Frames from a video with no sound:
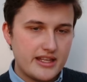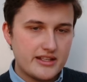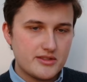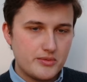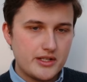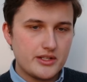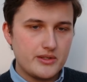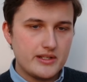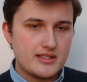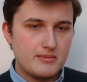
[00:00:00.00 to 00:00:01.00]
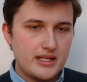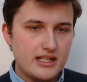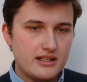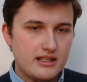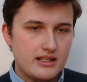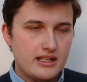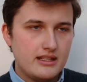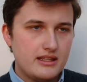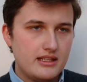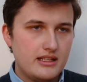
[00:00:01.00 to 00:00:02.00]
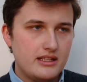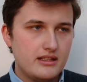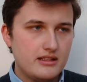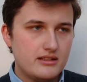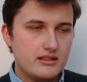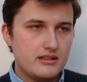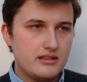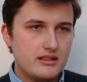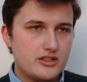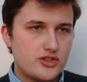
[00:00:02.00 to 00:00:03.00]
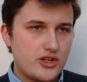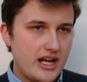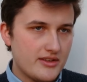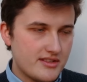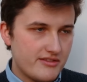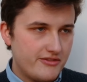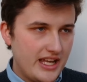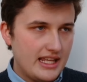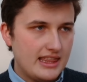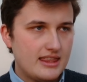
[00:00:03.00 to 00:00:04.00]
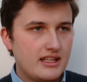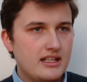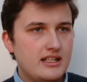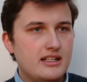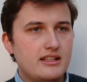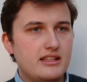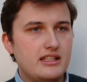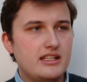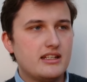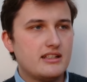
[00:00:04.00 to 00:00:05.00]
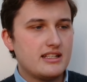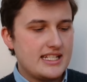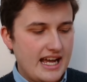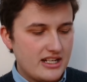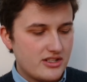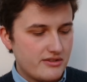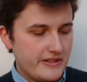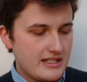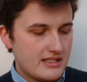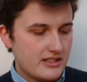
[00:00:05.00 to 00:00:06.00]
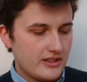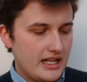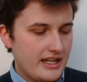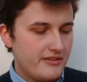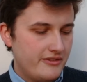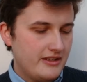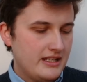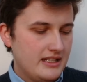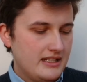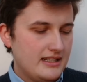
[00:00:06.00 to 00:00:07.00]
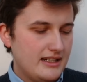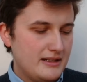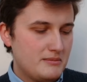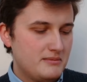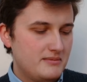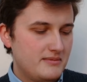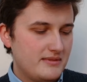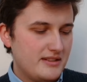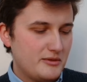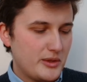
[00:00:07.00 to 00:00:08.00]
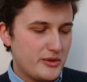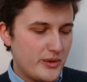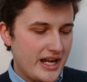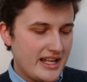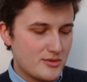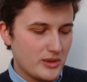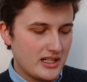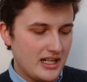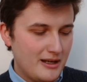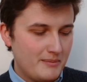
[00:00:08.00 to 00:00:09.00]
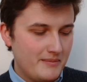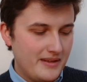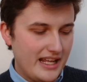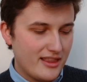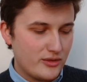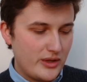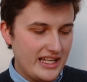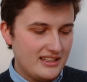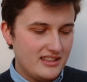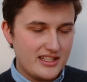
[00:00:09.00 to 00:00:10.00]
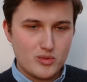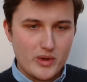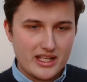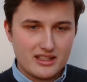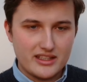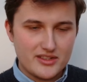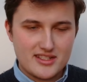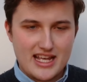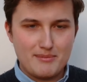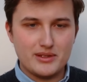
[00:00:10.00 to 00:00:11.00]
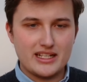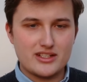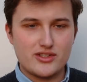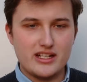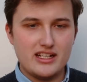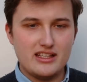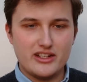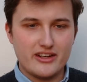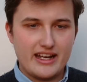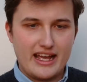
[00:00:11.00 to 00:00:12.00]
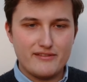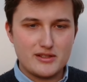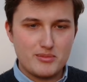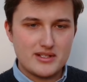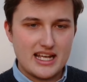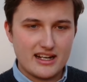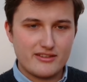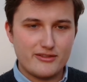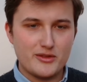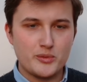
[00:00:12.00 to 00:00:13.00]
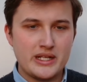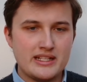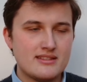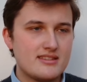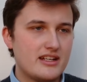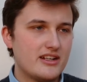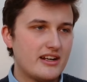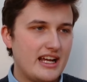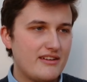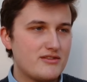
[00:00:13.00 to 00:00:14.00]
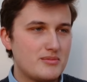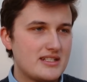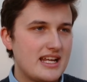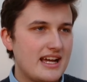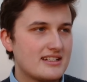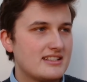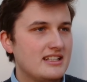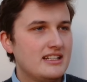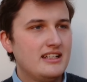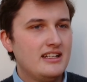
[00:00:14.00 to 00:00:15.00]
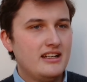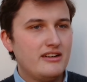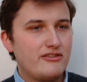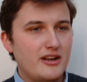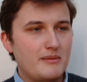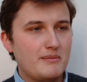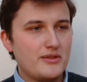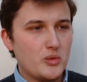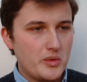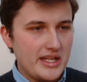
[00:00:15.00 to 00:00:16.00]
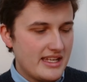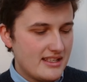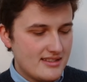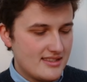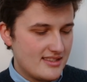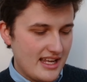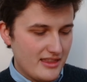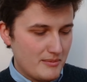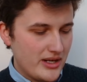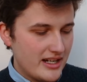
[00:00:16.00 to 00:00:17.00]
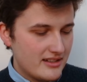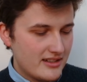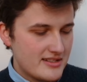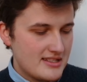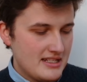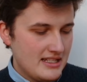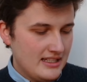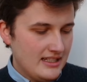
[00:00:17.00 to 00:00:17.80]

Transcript: That's where you're going to meet the the trials of faith, the catastrophes in your life. Um, what the rains will come and threaten this weak little sapling tree that you're going to have to protect from the winds, that you're going to have to protect from the weeds and the predators.